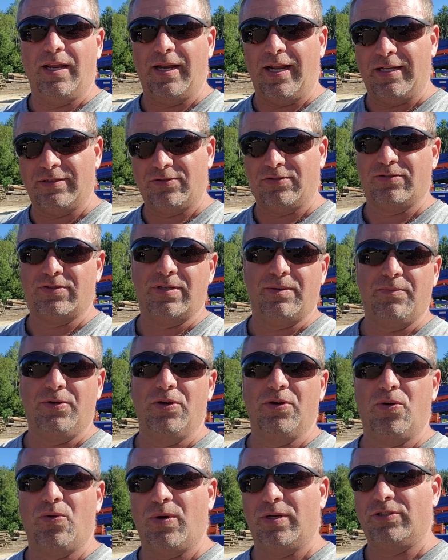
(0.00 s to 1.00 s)
and answers some of
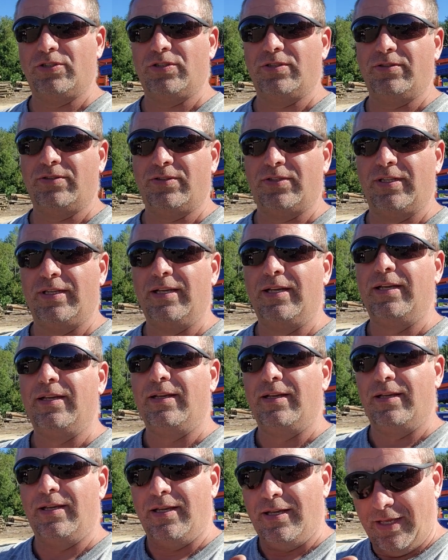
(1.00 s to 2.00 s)
your questions.
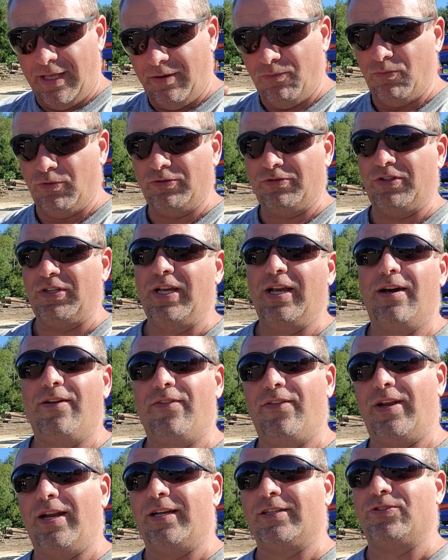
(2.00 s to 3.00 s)
And we'll see you on
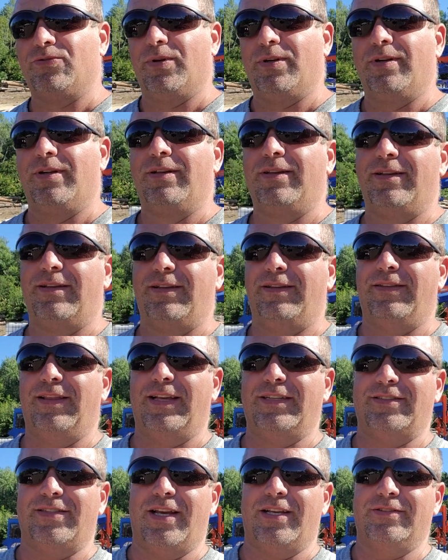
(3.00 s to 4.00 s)
the next one.
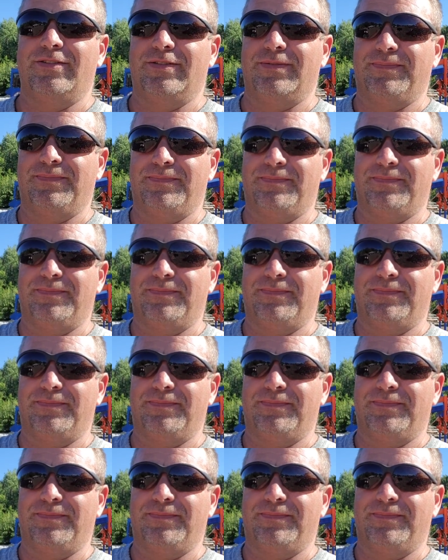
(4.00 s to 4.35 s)
Thanks, guys.